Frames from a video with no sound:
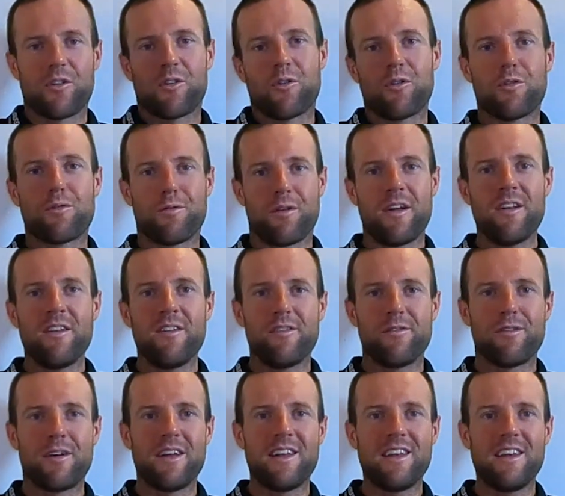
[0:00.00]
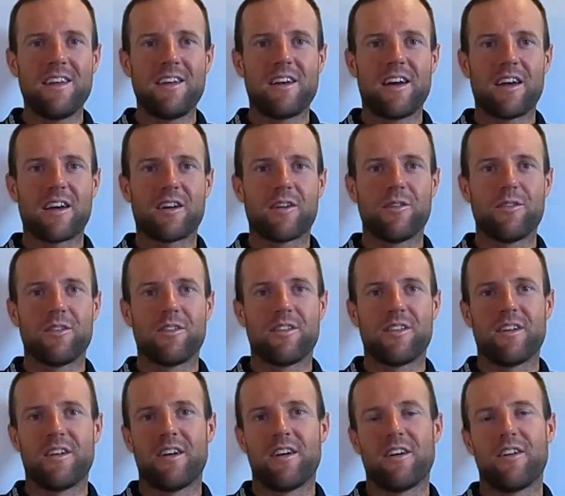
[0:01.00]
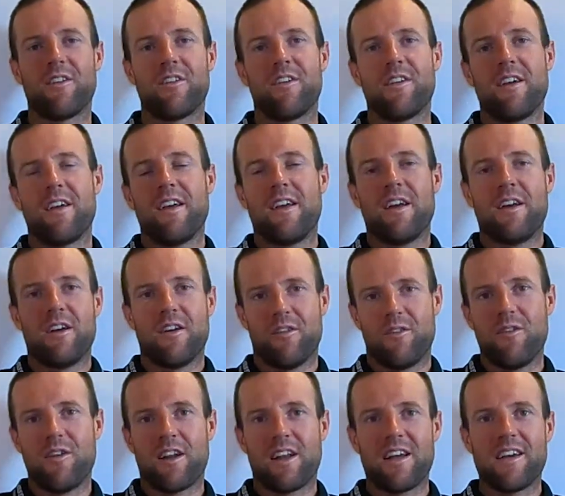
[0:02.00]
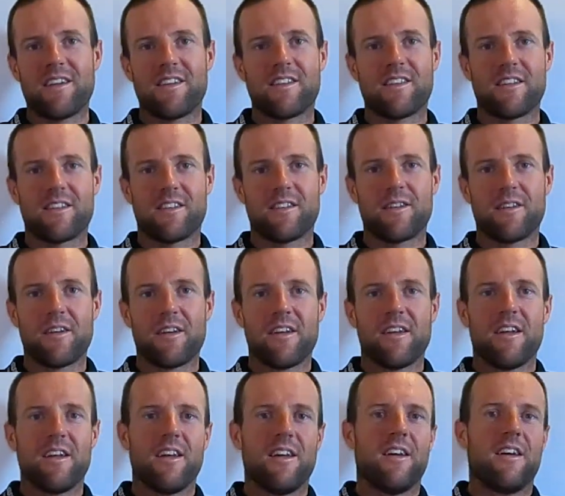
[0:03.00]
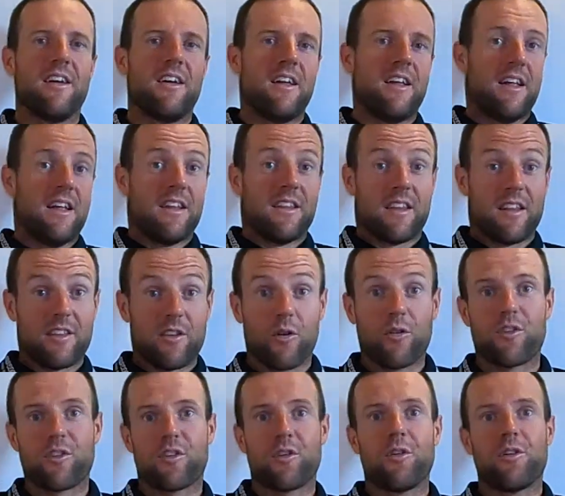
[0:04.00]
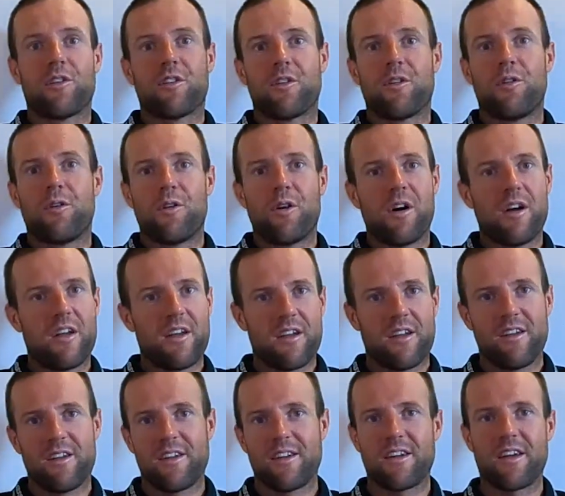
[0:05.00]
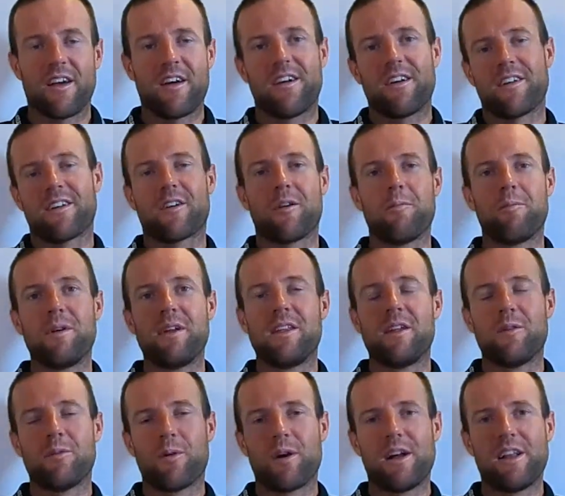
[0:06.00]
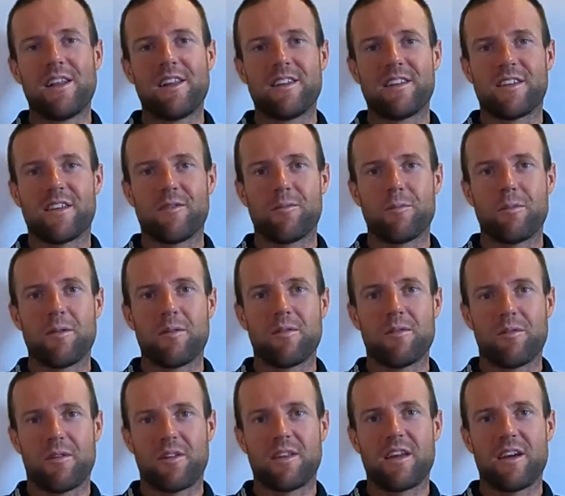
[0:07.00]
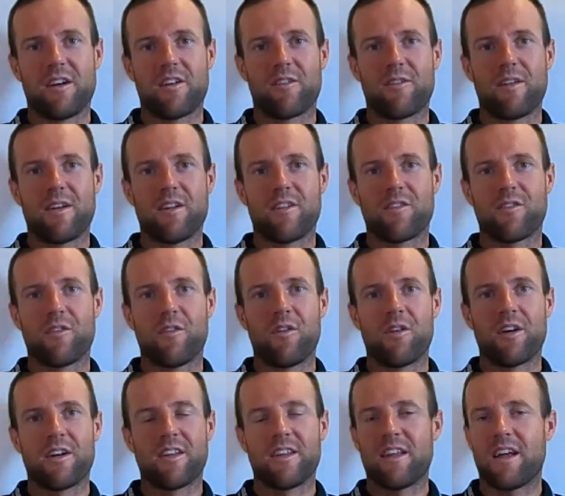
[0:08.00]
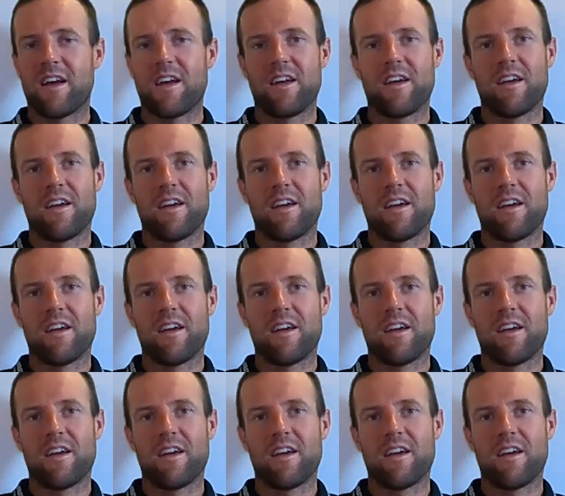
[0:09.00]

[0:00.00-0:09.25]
good fun. Finally I could realize that the others also competing well and they are very strong, and